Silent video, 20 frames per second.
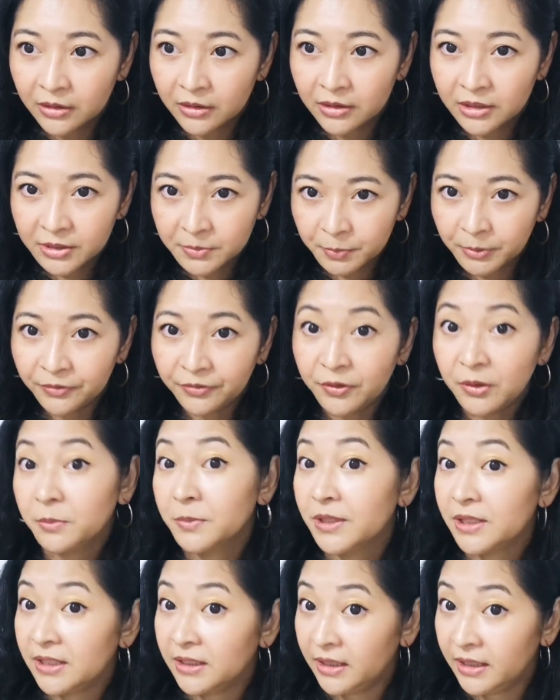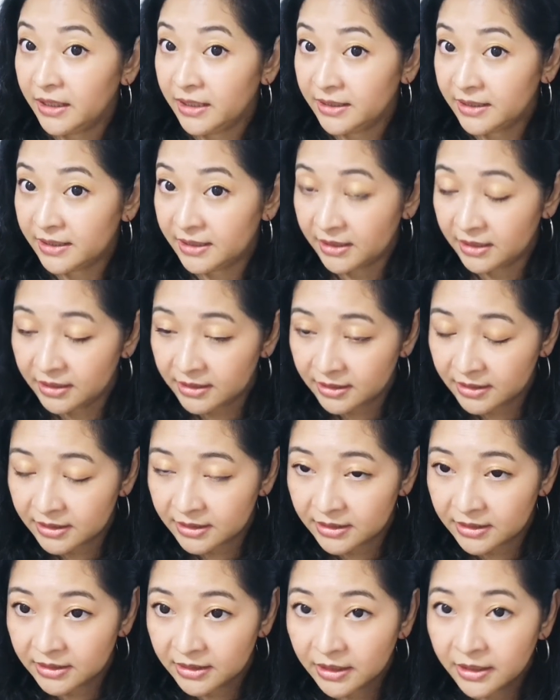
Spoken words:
this perfume still exists.